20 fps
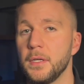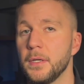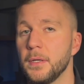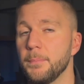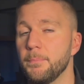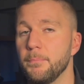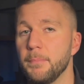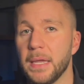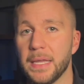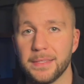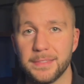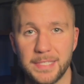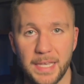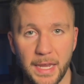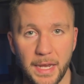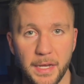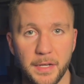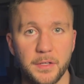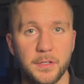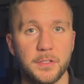
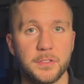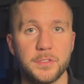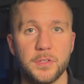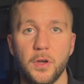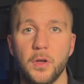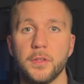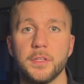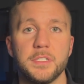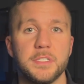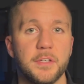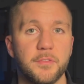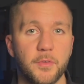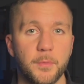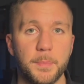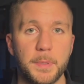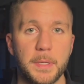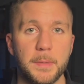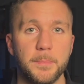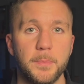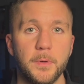maintainers, all these different
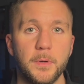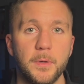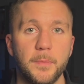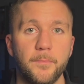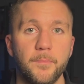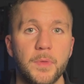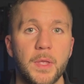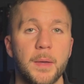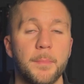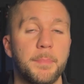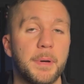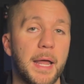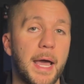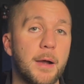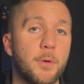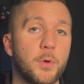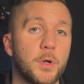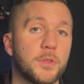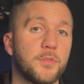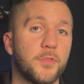people. But I
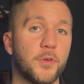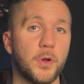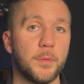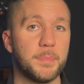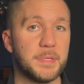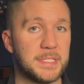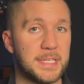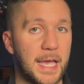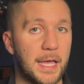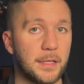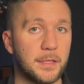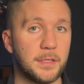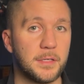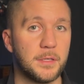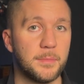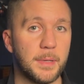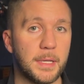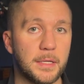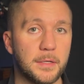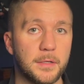worked for a battalion
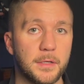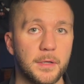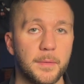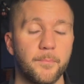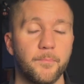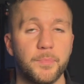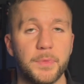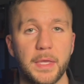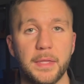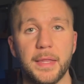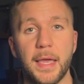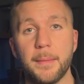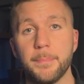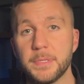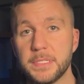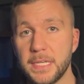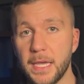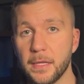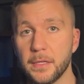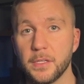commander, and that
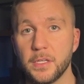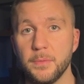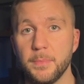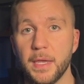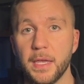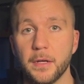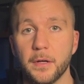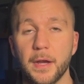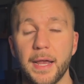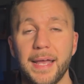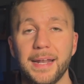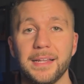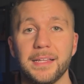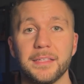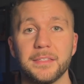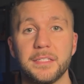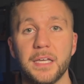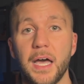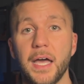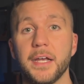battalion commander had an
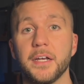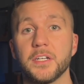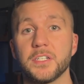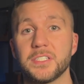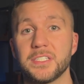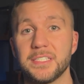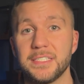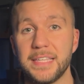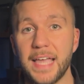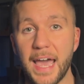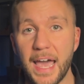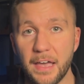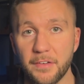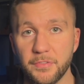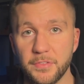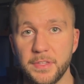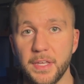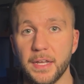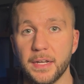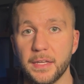entire staff
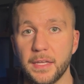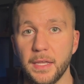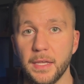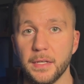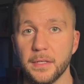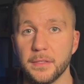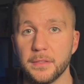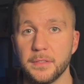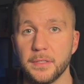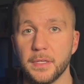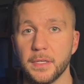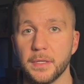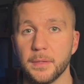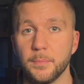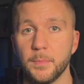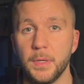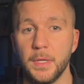dedicated to him.